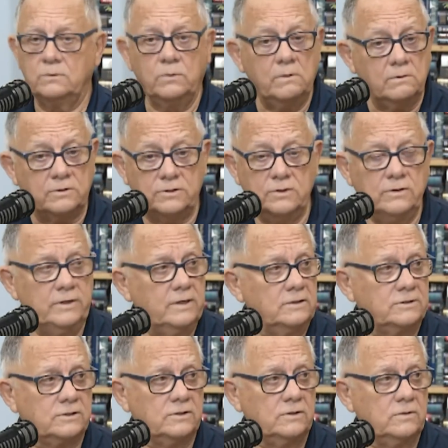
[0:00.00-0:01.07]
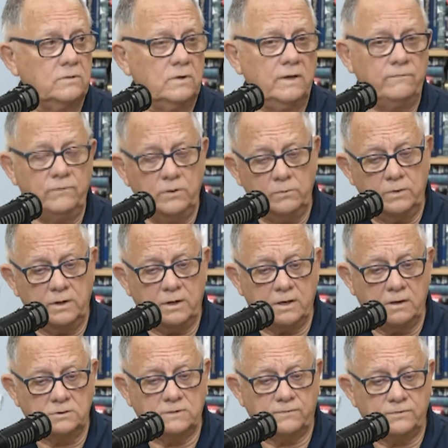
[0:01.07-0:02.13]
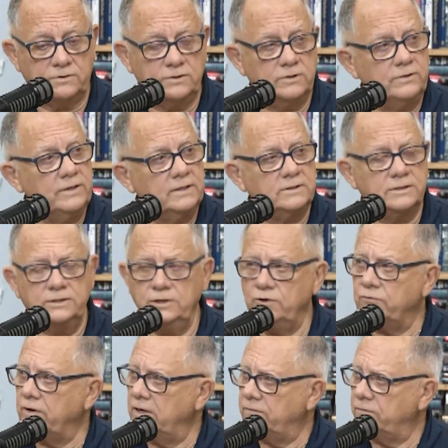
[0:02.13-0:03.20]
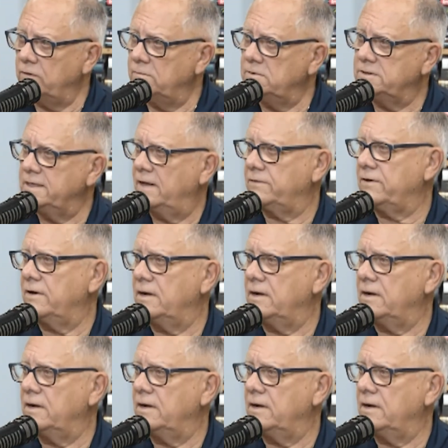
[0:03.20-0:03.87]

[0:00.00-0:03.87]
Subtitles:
were 2 years school. If you went to Coastal for 2 years, then you transfer up to South Carolina.